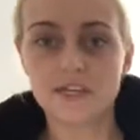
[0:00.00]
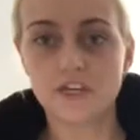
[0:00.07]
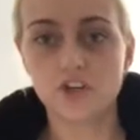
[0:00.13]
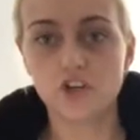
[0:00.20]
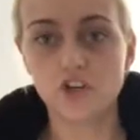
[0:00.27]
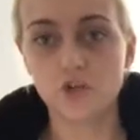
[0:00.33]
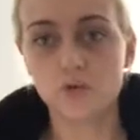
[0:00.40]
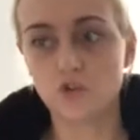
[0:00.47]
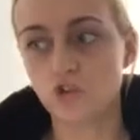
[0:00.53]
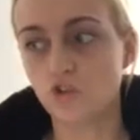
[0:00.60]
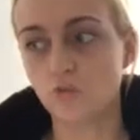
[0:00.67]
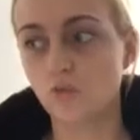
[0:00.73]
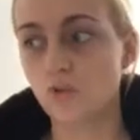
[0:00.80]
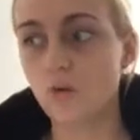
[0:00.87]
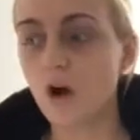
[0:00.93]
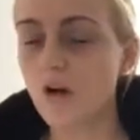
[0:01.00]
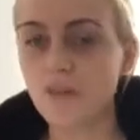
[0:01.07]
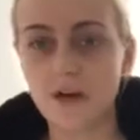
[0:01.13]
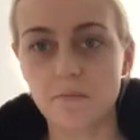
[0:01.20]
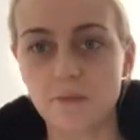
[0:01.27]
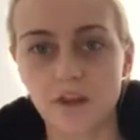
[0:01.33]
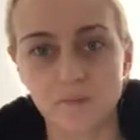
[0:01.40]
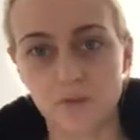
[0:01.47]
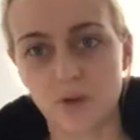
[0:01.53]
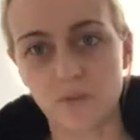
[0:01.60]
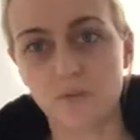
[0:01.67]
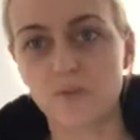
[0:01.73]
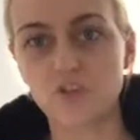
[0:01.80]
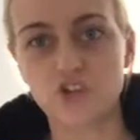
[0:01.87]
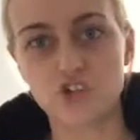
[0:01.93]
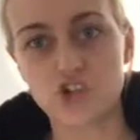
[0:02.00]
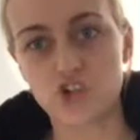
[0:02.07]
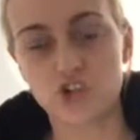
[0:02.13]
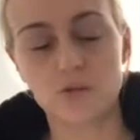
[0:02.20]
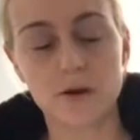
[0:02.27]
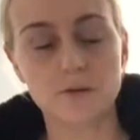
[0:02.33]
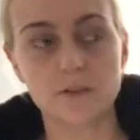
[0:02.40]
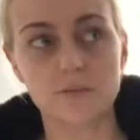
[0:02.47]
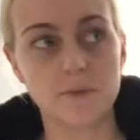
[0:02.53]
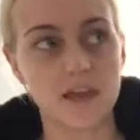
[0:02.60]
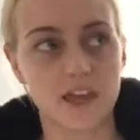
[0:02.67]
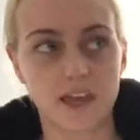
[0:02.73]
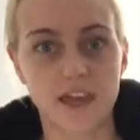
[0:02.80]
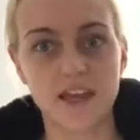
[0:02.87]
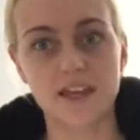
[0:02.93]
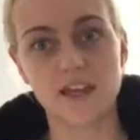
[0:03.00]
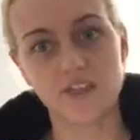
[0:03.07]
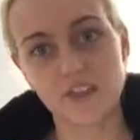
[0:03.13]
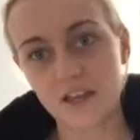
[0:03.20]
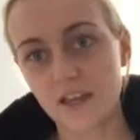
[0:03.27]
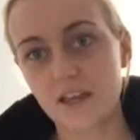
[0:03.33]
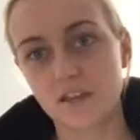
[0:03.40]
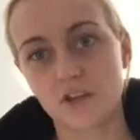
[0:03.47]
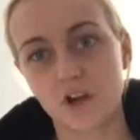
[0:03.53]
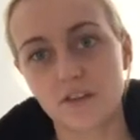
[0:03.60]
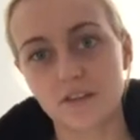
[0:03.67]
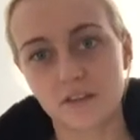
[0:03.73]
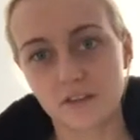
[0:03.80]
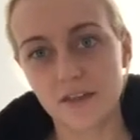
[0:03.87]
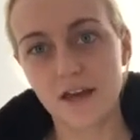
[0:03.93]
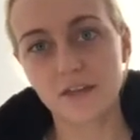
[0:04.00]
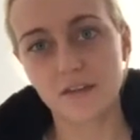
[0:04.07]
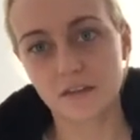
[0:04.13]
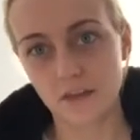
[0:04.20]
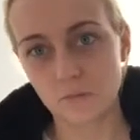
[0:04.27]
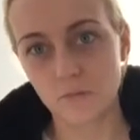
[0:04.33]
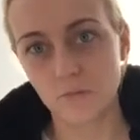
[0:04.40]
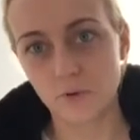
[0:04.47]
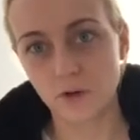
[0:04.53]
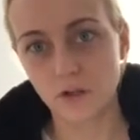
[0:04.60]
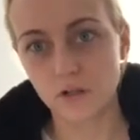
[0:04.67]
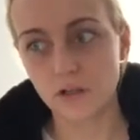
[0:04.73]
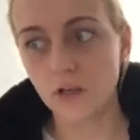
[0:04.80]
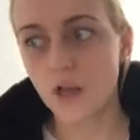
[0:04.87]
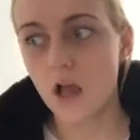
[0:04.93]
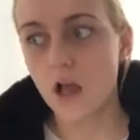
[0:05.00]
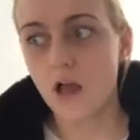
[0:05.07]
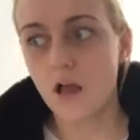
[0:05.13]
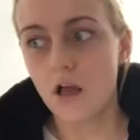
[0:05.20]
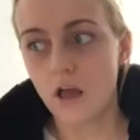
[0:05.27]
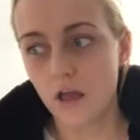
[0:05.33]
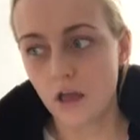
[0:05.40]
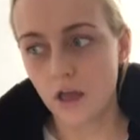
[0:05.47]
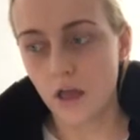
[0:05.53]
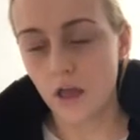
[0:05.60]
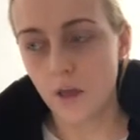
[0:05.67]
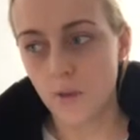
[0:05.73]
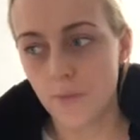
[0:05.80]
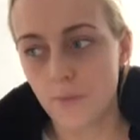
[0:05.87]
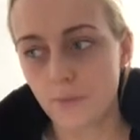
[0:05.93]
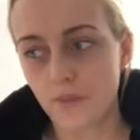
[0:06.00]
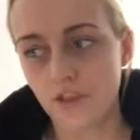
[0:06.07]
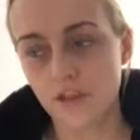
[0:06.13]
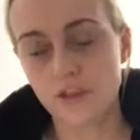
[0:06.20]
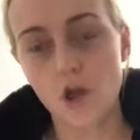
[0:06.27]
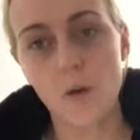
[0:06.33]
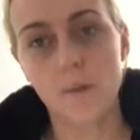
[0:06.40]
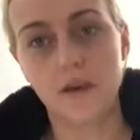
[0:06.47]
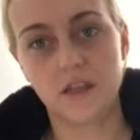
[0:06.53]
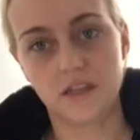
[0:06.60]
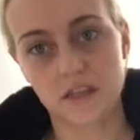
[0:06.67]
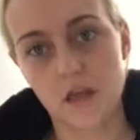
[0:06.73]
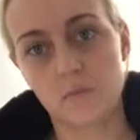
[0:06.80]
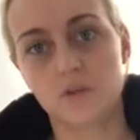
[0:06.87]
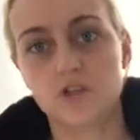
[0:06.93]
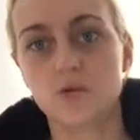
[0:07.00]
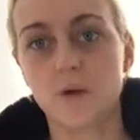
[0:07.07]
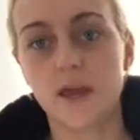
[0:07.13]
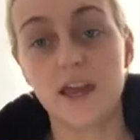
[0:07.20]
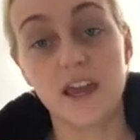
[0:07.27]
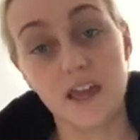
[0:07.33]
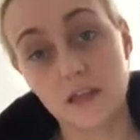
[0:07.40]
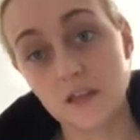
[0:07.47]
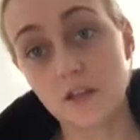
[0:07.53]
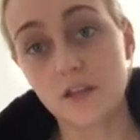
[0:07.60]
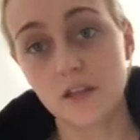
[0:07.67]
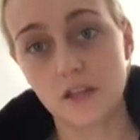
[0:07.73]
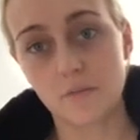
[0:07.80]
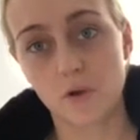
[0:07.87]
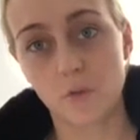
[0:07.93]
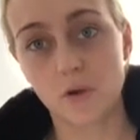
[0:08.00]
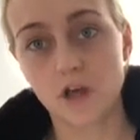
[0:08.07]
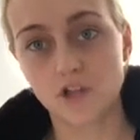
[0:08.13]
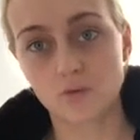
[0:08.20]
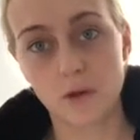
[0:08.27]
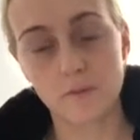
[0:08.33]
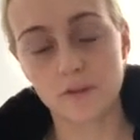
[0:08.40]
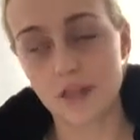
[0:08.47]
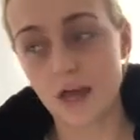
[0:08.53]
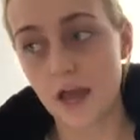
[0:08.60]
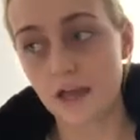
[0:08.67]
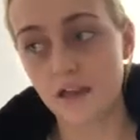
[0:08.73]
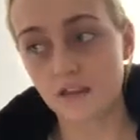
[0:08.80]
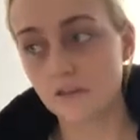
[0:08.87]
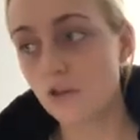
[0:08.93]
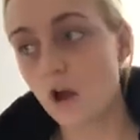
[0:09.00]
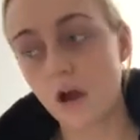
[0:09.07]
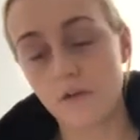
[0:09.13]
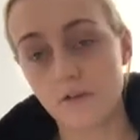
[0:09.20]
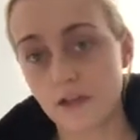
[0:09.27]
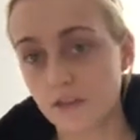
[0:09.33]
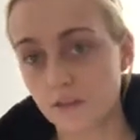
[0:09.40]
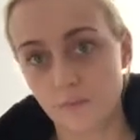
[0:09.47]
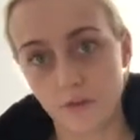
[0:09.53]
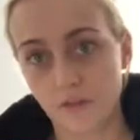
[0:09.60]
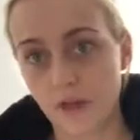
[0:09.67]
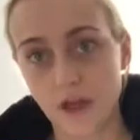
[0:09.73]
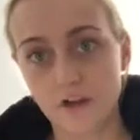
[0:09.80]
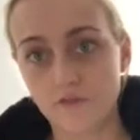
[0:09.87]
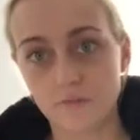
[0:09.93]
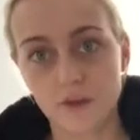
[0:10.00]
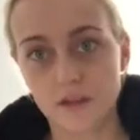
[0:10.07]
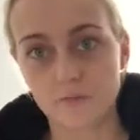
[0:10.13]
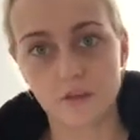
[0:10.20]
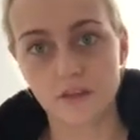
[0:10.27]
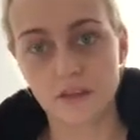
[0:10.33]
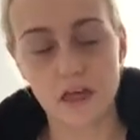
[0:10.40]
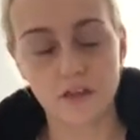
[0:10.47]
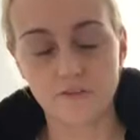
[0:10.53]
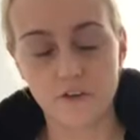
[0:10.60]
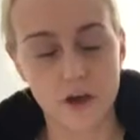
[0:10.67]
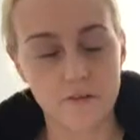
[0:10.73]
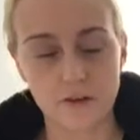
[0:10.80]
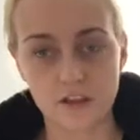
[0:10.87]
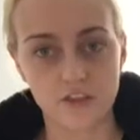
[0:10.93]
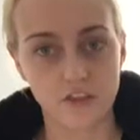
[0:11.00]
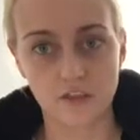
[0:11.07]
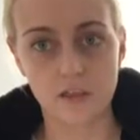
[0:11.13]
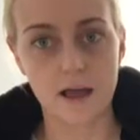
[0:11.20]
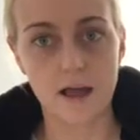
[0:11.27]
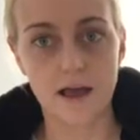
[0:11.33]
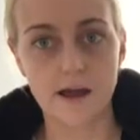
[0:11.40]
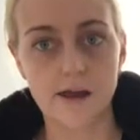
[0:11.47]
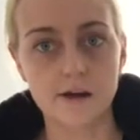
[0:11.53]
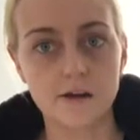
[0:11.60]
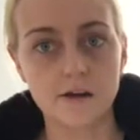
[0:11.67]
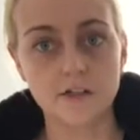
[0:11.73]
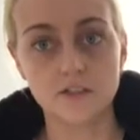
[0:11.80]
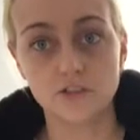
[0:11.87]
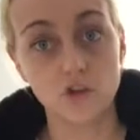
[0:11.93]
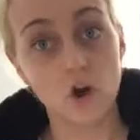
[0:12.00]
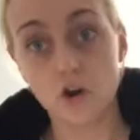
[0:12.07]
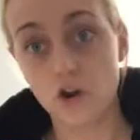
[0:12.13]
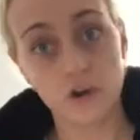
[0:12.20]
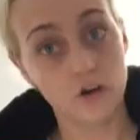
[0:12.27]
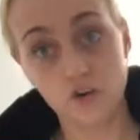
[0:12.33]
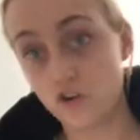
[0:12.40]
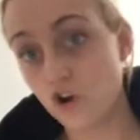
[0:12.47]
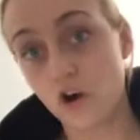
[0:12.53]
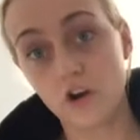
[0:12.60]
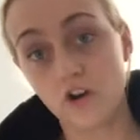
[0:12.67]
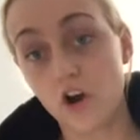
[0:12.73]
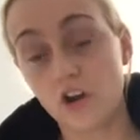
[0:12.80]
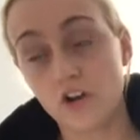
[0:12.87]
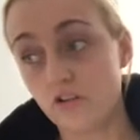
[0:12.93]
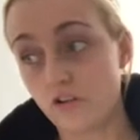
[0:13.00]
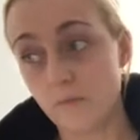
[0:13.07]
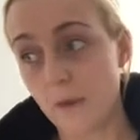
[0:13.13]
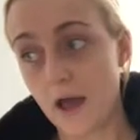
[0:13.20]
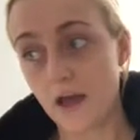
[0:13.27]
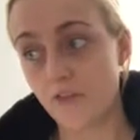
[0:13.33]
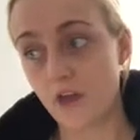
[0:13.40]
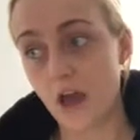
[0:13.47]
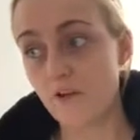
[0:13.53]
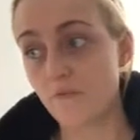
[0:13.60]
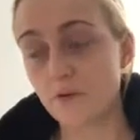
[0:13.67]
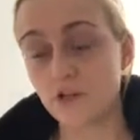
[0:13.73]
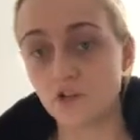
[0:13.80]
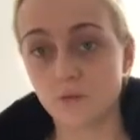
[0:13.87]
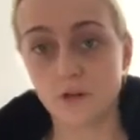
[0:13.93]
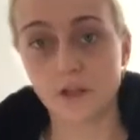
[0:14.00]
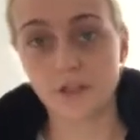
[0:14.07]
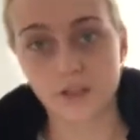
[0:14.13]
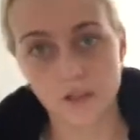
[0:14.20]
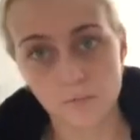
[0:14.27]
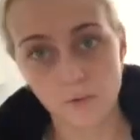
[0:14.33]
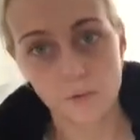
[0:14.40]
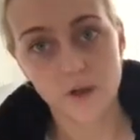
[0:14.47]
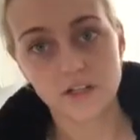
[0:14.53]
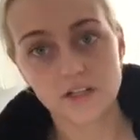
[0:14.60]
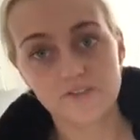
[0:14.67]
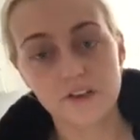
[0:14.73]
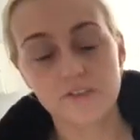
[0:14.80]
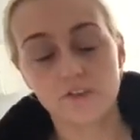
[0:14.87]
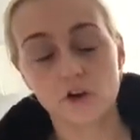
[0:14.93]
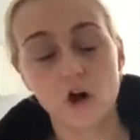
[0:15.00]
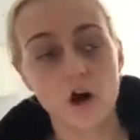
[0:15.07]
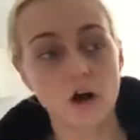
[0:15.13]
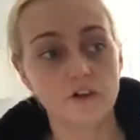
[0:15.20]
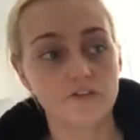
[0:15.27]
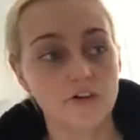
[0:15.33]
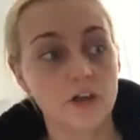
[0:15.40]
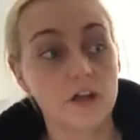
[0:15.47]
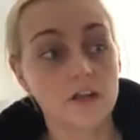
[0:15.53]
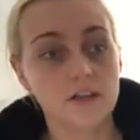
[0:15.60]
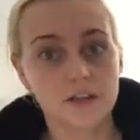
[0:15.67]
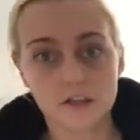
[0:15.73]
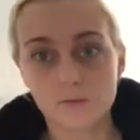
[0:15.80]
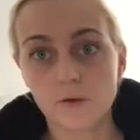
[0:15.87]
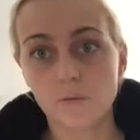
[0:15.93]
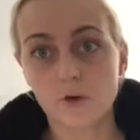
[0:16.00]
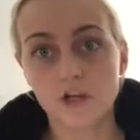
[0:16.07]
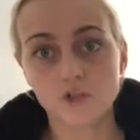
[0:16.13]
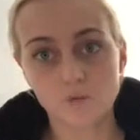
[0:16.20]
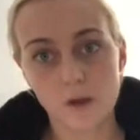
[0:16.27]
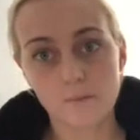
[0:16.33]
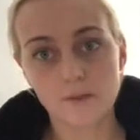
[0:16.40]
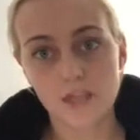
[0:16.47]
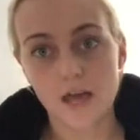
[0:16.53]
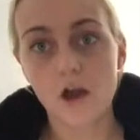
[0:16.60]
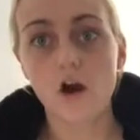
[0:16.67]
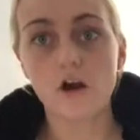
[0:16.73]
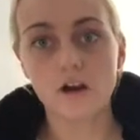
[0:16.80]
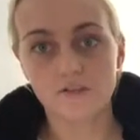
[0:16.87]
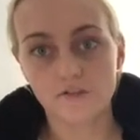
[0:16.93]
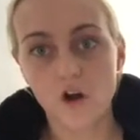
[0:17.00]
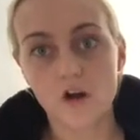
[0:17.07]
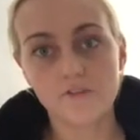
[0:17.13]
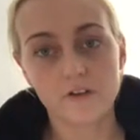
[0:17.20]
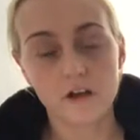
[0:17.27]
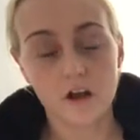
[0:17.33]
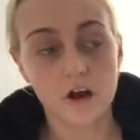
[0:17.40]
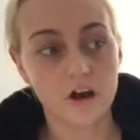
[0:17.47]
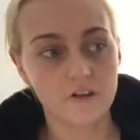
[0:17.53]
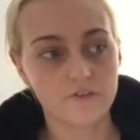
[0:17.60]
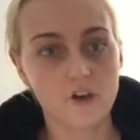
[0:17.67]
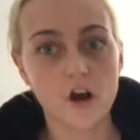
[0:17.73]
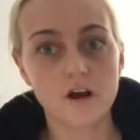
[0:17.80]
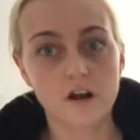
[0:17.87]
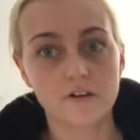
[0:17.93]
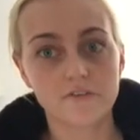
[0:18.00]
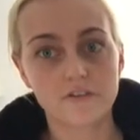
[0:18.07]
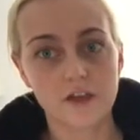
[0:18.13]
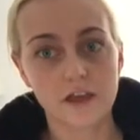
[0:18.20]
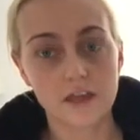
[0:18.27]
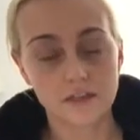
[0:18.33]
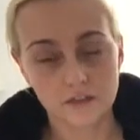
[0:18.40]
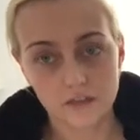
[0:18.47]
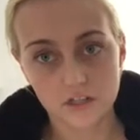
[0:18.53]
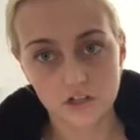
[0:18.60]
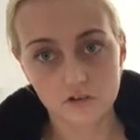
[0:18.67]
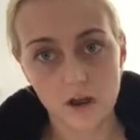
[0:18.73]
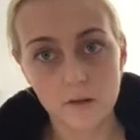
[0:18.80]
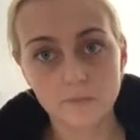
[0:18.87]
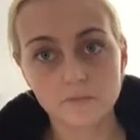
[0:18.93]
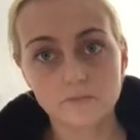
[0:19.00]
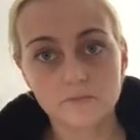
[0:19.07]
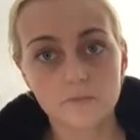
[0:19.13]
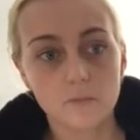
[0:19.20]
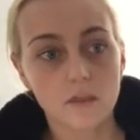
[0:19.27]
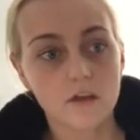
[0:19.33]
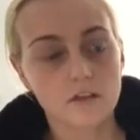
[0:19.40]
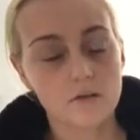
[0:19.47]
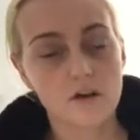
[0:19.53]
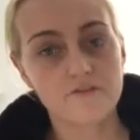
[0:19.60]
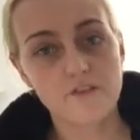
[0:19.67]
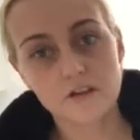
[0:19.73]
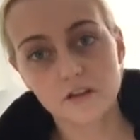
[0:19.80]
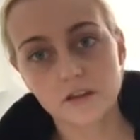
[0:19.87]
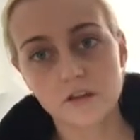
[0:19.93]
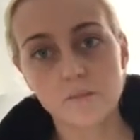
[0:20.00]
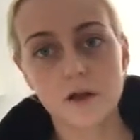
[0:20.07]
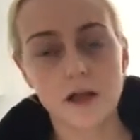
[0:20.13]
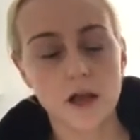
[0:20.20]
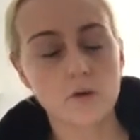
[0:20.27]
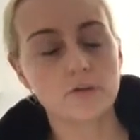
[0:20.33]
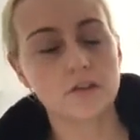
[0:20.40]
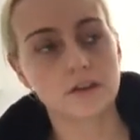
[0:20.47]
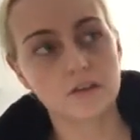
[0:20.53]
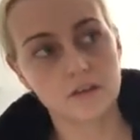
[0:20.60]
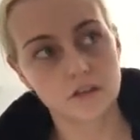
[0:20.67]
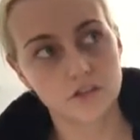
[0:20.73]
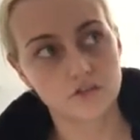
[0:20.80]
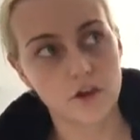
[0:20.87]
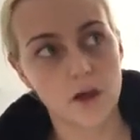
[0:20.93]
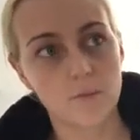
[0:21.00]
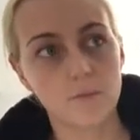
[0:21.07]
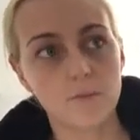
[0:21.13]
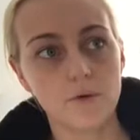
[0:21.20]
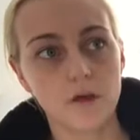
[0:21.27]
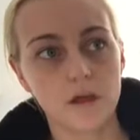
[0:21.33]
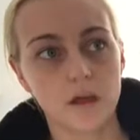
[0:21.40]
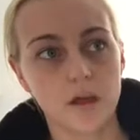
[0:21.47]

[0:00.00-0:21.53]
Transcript: it in on YouTube there weren't that many people that showed you how to make it, and I think it's because it's that simple. There's not many steps to it. It is on Slimming World website. It's not a recipe that I've made myself or anything like that. None of them are that I've been doing on Slimming World. I've either got off Slimming World website or I've got off Instagram. So I follow some accounts on Instagram.